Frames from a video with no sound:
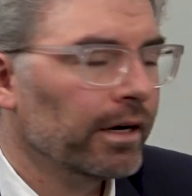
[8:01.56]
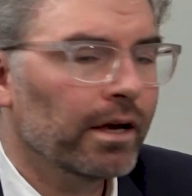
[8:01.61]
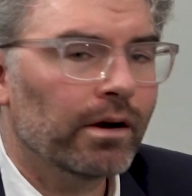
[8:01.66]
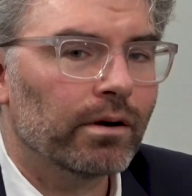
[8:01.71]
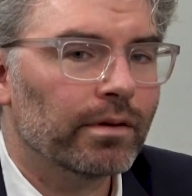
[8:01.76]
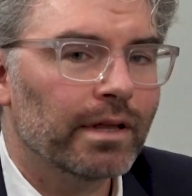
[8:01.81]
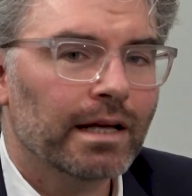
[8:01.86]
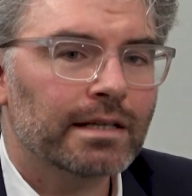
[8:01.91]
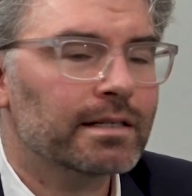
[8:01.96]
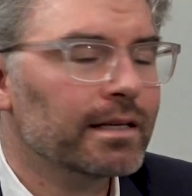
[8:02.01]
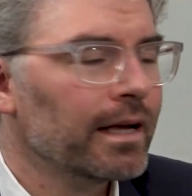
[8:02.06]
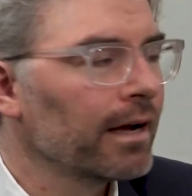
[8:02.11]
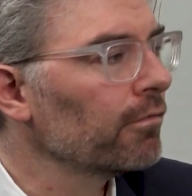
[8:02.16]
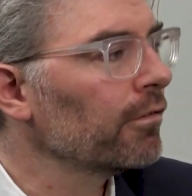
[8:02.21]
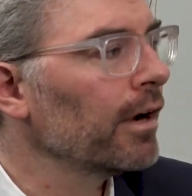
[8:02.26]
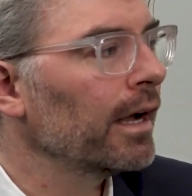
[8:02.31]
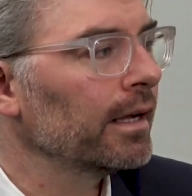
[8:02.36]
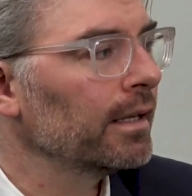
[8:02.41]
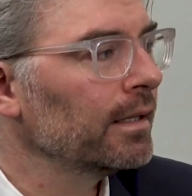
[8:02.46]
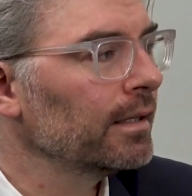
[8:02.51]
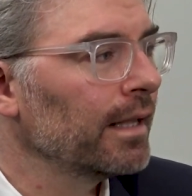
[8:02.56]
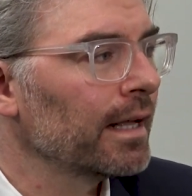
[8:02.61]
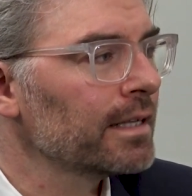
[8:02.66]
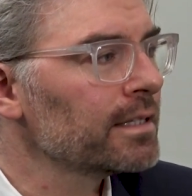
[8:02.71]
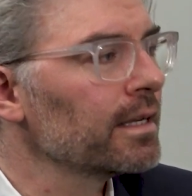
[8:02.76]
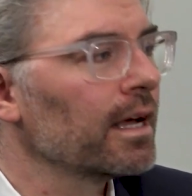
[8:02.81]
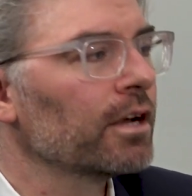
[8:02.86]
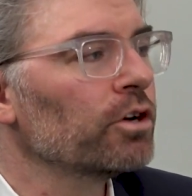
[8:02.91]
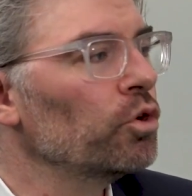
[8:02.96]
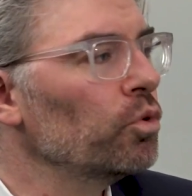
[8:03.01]
no, that's not right. That's
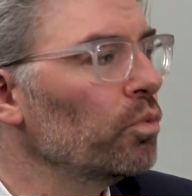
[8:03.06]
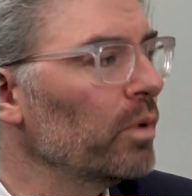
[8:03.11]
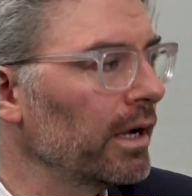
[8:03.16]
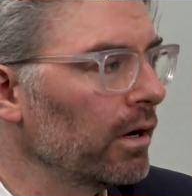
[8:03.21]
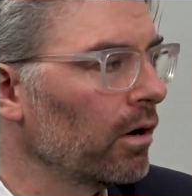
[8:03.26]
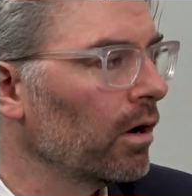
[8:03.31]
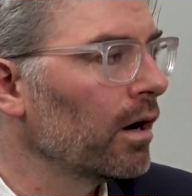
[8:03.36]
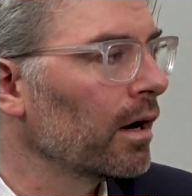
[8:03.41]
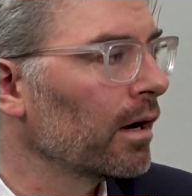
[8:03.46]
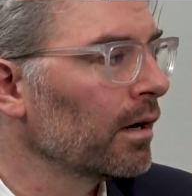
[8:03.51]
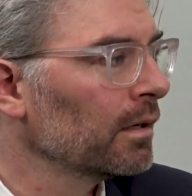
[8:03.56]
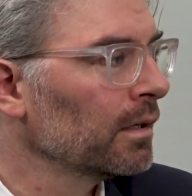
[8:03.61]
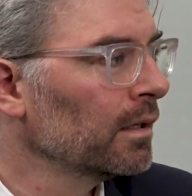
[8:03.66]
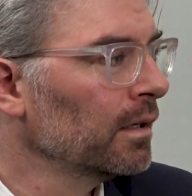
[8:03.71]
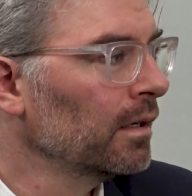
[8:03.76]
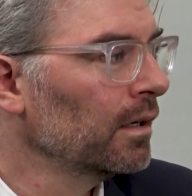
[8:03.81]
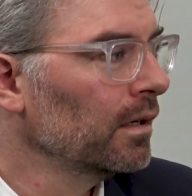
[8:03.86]
not who we are.